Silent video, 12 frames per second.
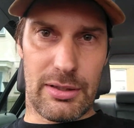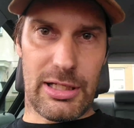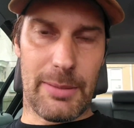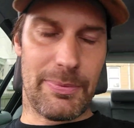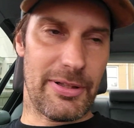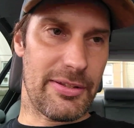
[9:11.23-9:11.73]

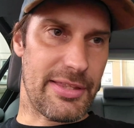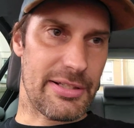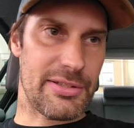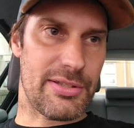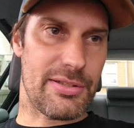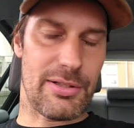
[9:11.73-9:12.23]
Couple of
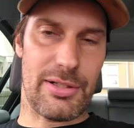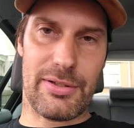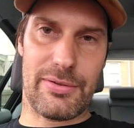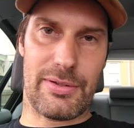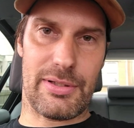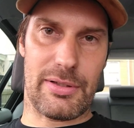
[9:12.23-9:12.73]
things to
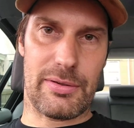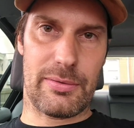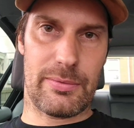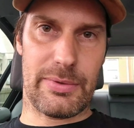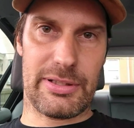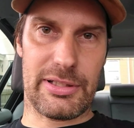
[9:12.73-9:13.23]
note though,
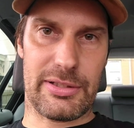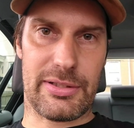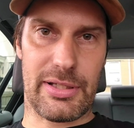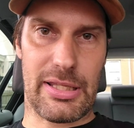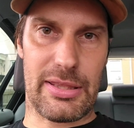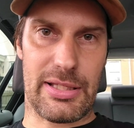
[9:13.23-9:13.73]
when you're
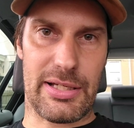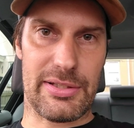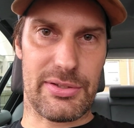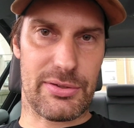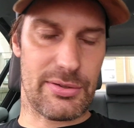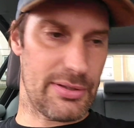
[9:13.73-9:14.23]
doing
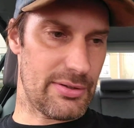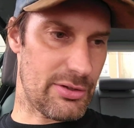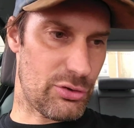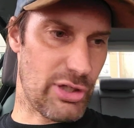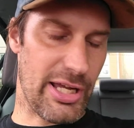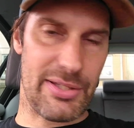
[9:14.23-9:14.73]
this, the
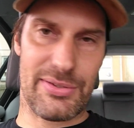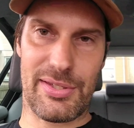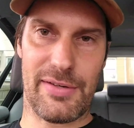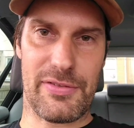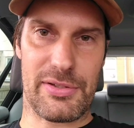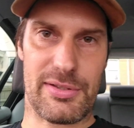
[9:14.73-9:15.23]
chain's
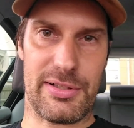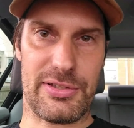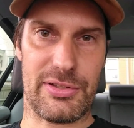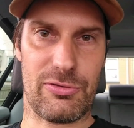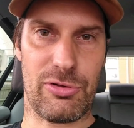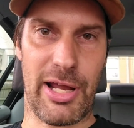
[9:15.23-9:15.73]
obviously
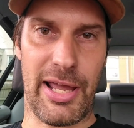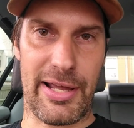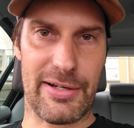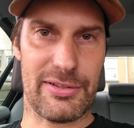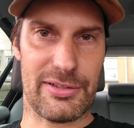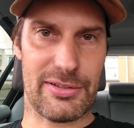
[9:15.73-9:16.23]

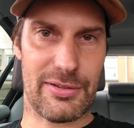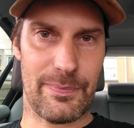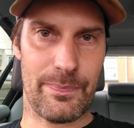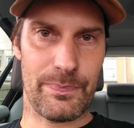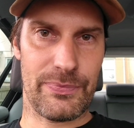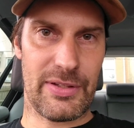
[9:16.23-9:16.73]
stretched
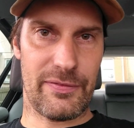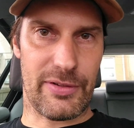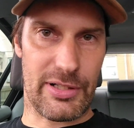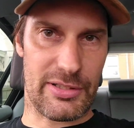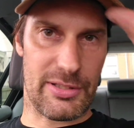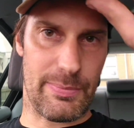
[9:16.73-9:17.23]

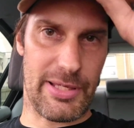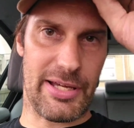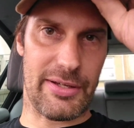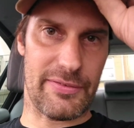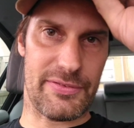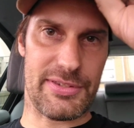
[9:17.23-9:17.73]
for it to be
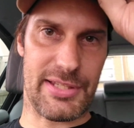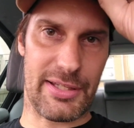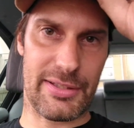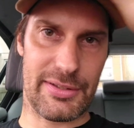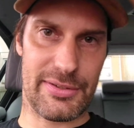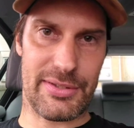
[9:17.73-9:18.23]
out of
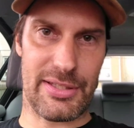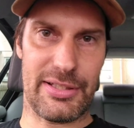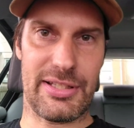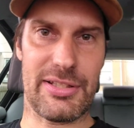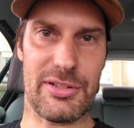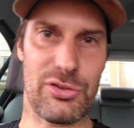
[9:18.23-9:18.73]
sync, so you
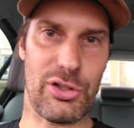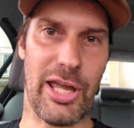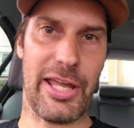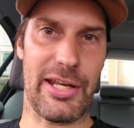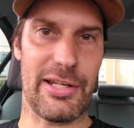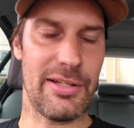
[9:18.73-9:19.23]
need a
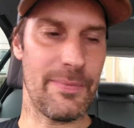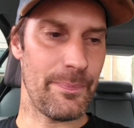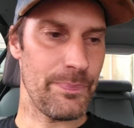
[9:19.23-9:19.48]
chain